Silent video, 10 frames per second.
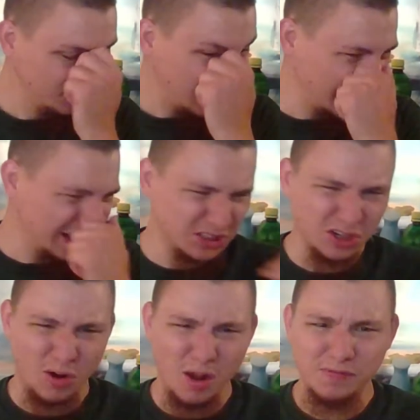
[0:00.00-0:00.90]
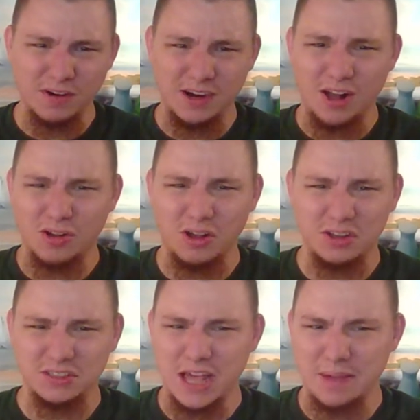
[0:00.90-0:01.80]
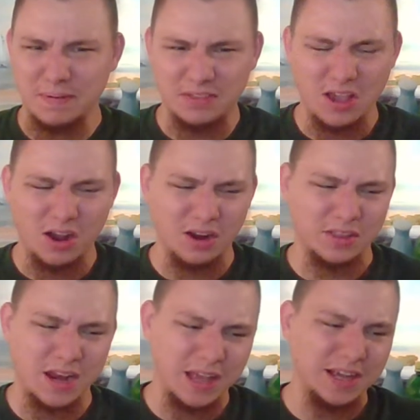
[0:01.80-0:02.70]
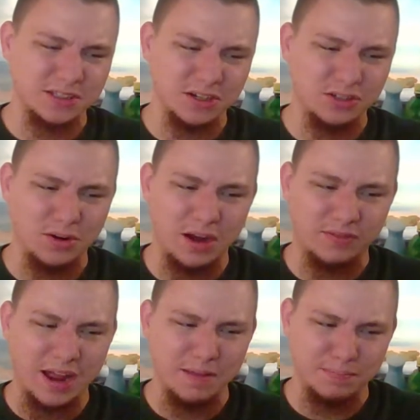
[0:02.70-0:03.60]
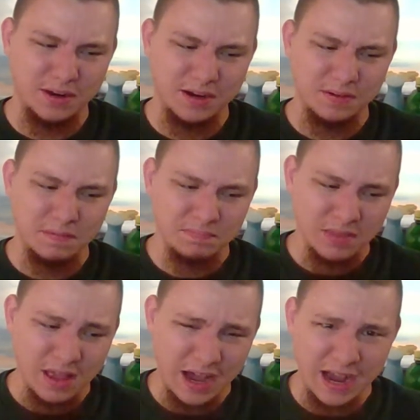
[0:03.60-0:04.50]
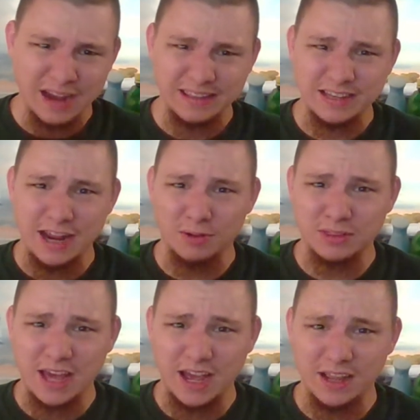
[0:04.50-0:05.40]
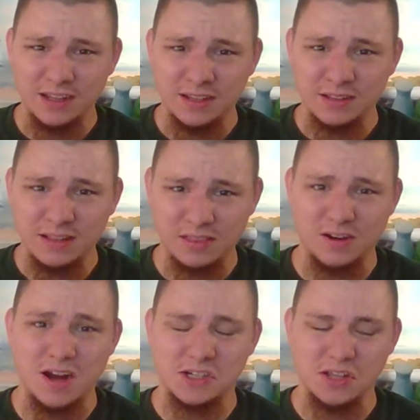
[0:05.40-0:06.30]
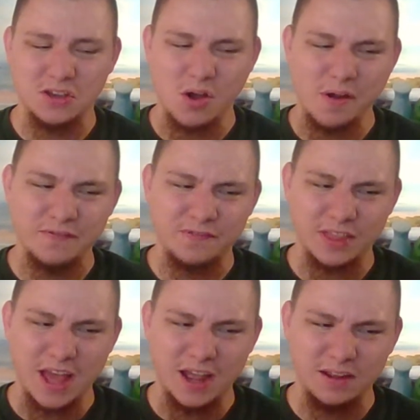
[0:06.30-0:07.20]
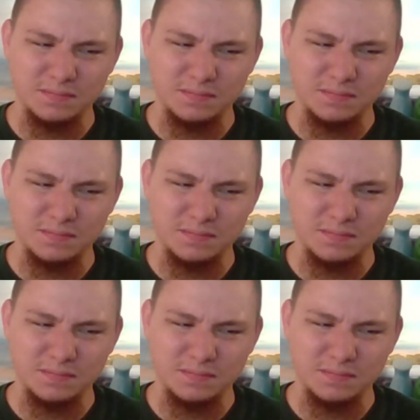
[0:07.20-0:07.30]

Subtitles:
Unless they're going for an alcohol slap. If they are, then I guess they're doing it right. But I highly doubt that they're actually going for that.